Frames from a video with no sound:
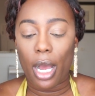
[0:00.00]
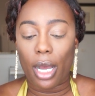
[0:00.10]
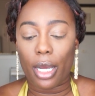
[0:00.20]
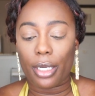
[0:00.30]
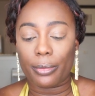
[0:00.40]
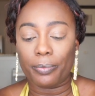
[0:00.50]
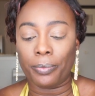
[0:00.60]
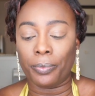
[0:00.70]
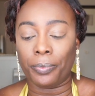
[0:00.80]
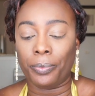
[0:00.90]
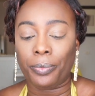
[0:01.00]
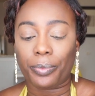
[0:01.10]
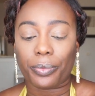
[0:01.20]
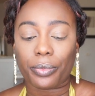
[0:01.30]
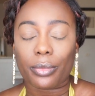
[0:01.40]

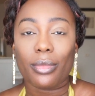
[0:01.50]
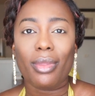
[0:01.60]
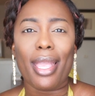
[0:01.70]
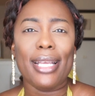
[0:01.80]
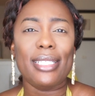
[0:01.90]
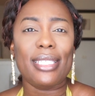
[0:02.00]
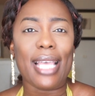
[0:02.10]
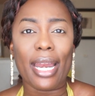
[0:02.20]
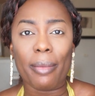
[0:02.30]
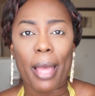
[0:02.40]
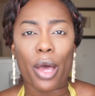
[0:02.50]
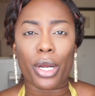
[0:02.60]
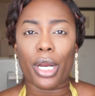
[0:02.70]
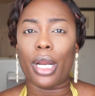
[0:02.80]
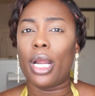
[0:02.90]
And setting
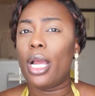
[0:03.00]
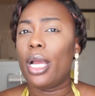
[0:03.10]
powder,